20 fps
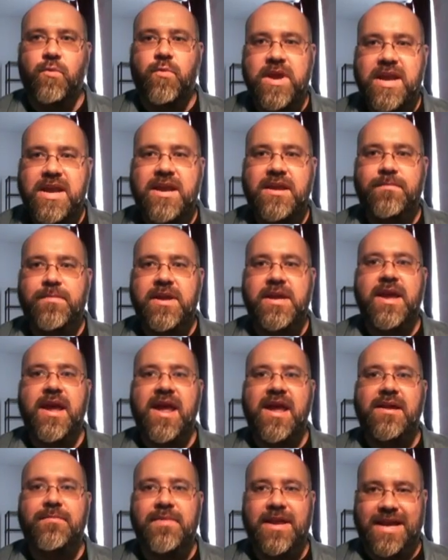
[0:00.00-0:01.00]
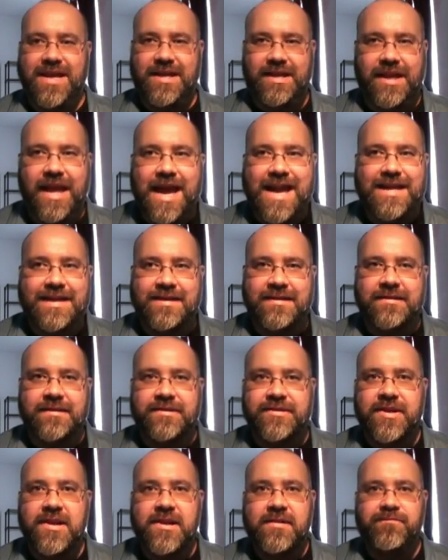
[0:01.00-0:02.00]
We became
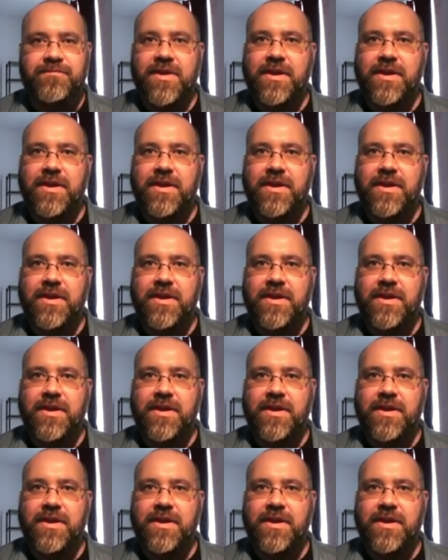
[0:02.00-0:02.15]
enlightened